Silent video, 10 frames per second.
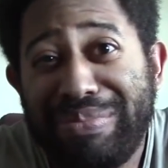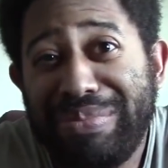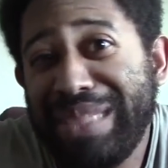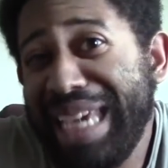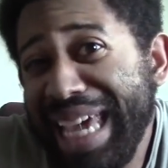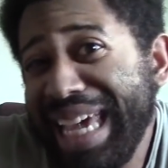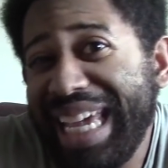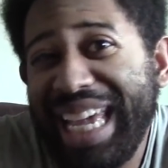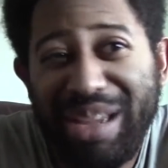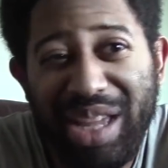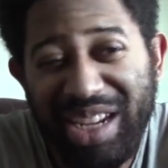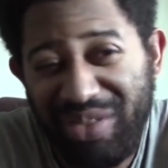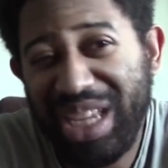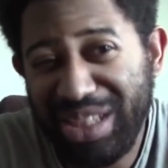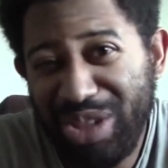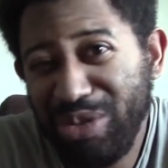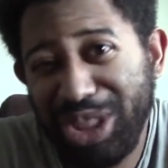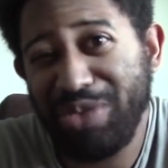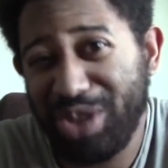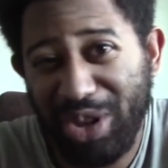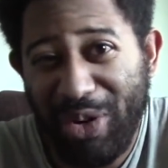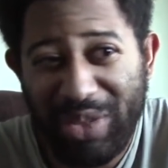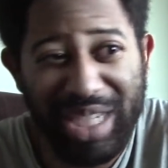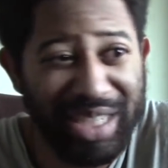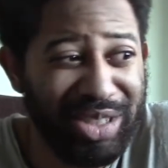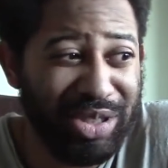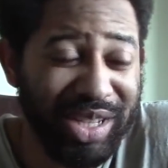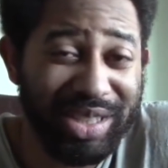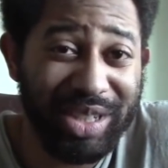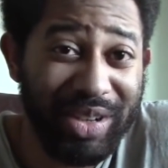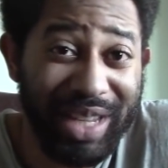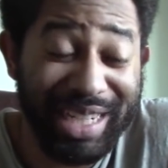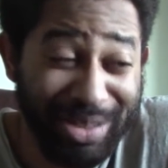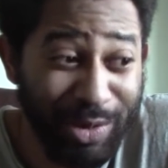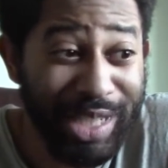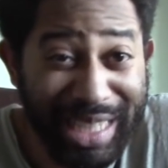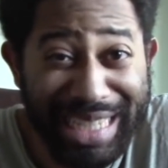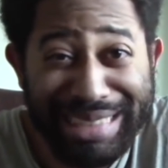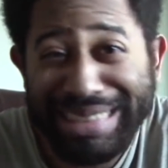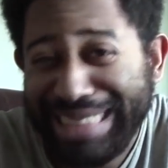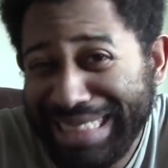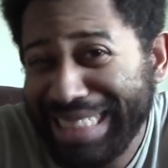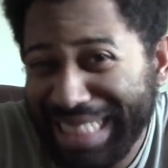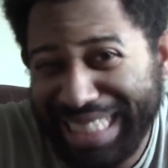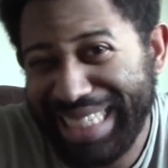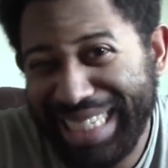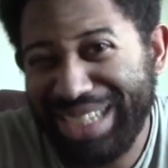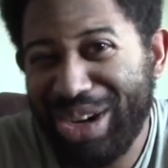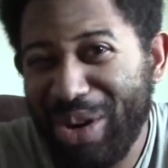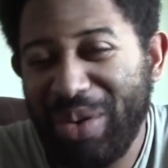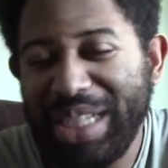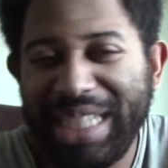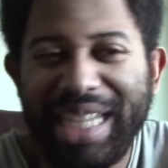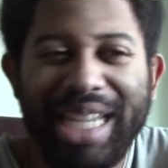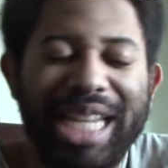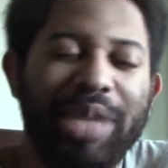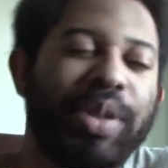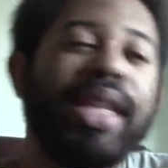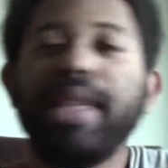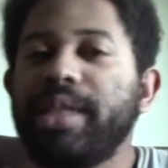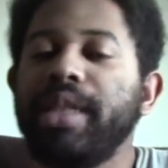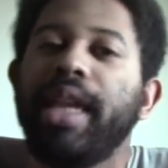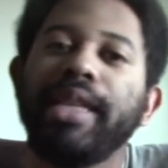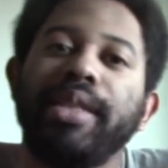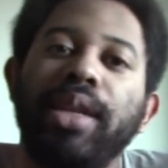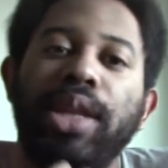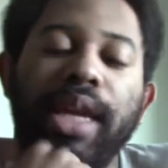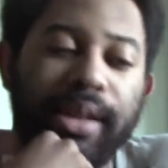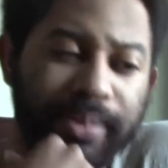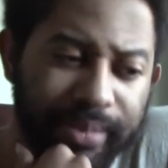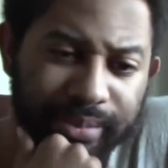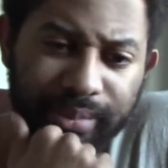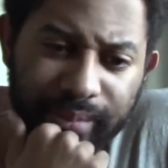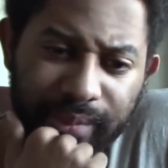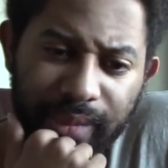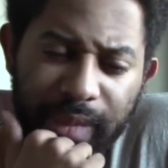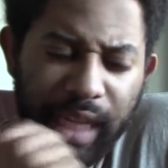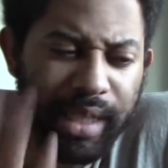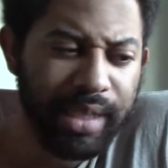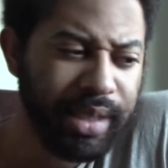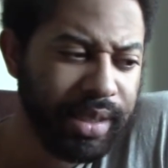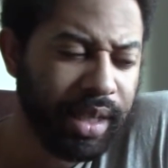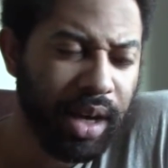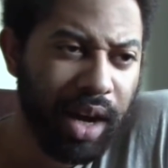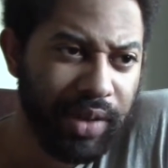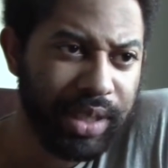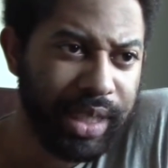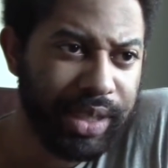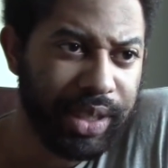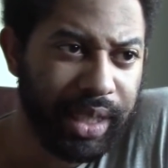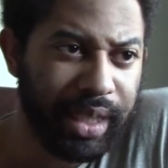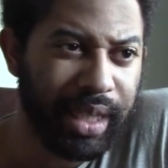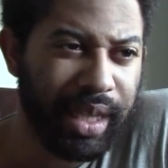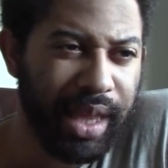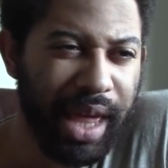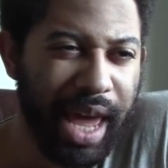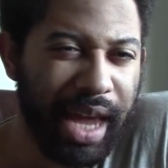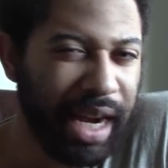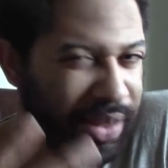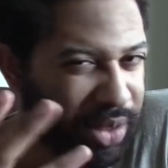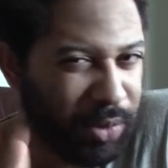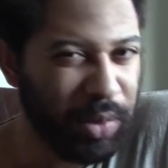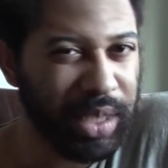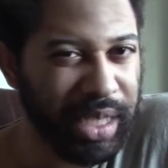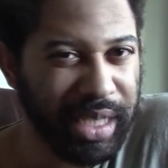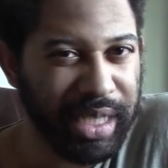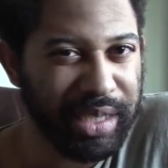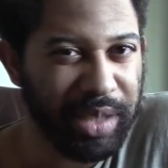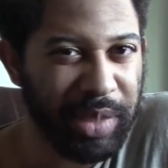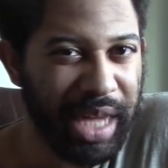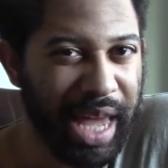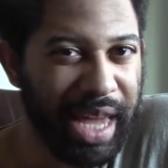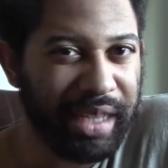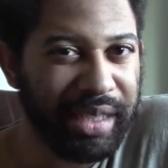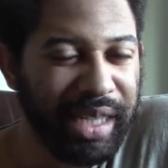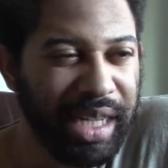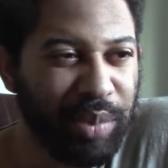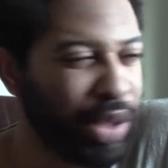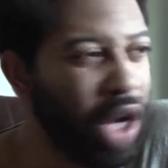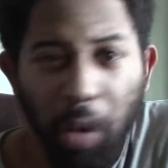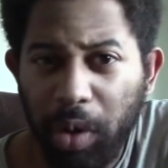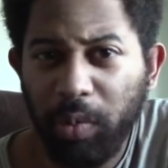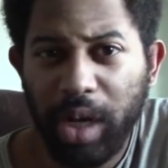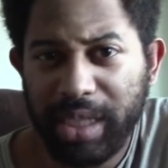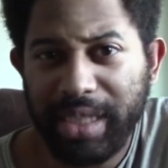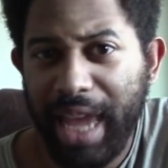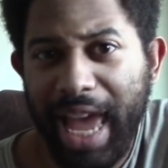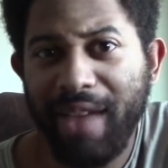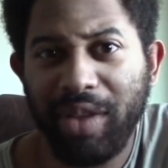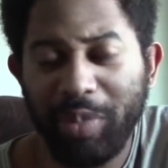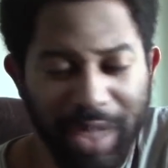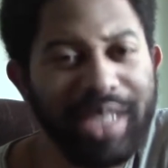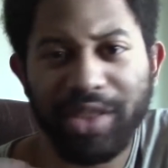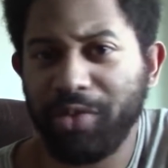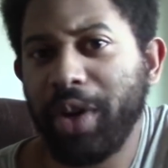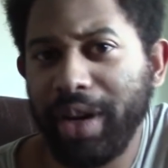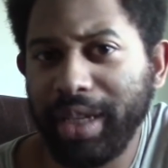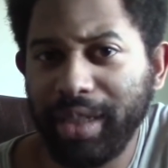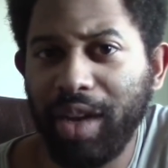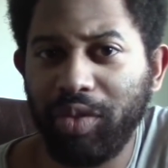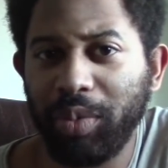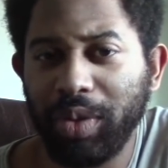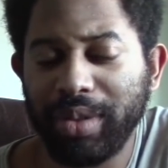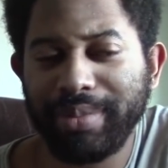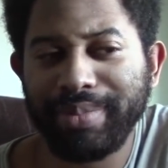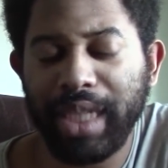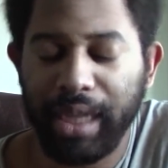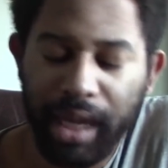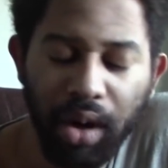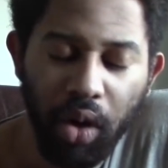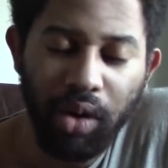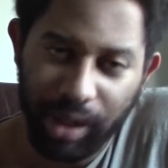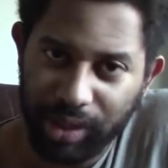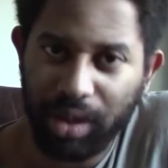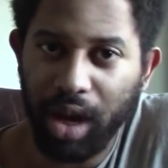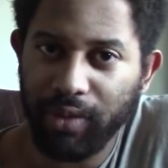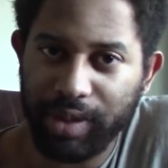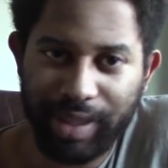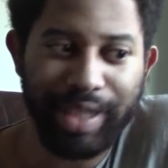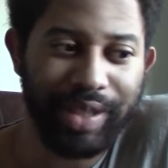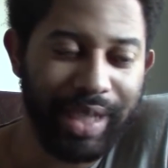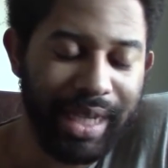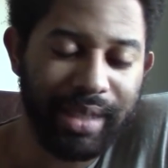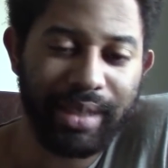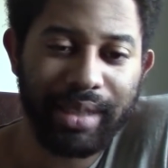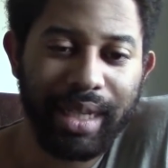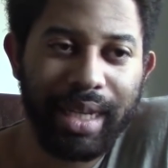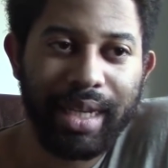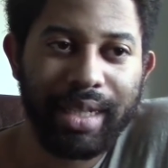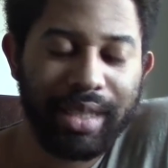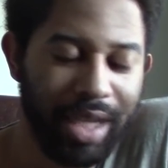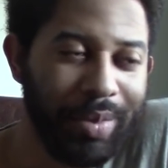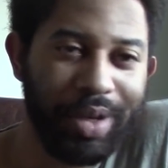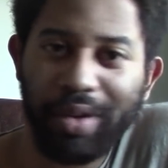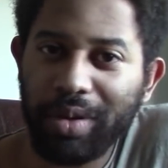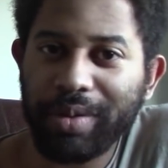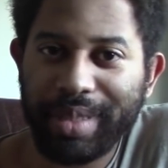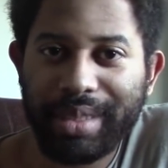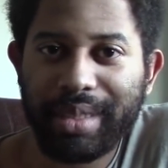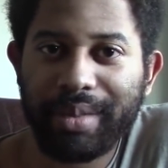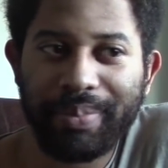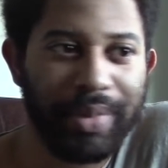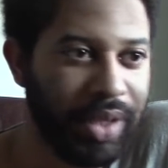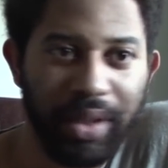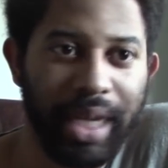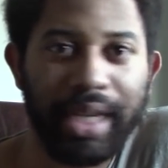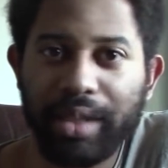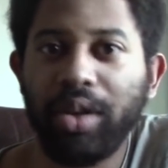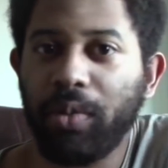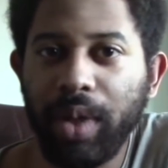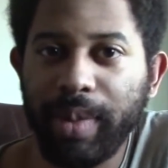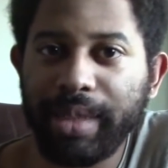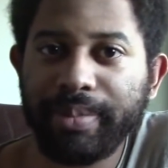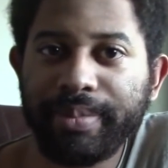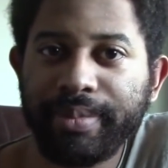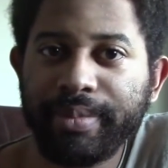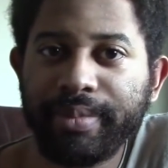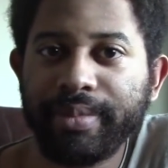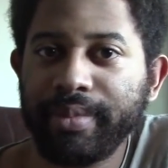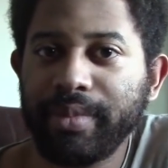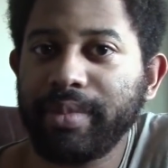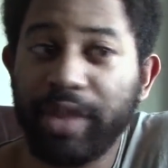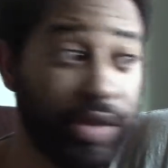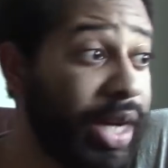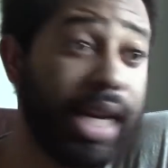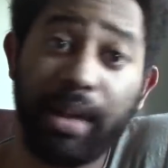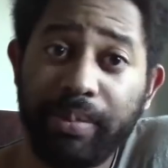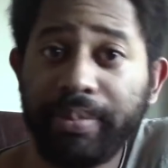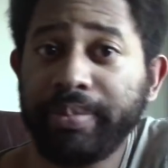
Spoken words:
meh. And if they knew she was 13 and they're judging her, then it's really like, you know? But then, see, that's the thing. And this is a conversation that I think really needs to be had. But no one wants to have it, because it's very uncomfortable. And that honest conversation is, some girls look like adult women. Straight up.